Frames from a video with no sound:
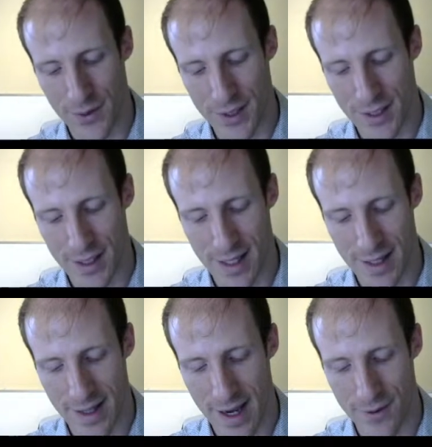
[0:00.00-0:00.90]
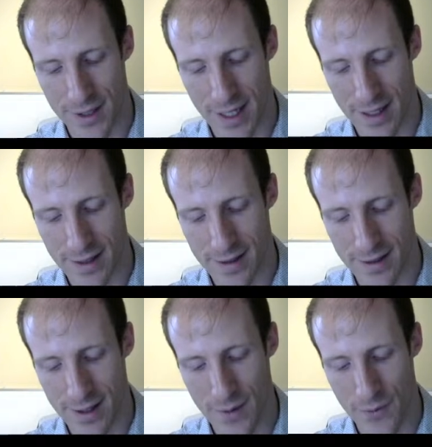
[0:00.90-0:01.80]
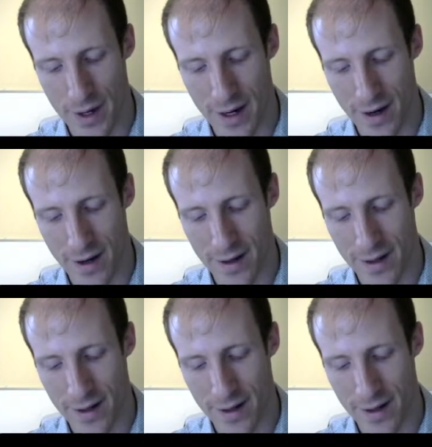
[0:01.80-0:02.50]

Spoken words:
We're just going to say that the average case is somewhere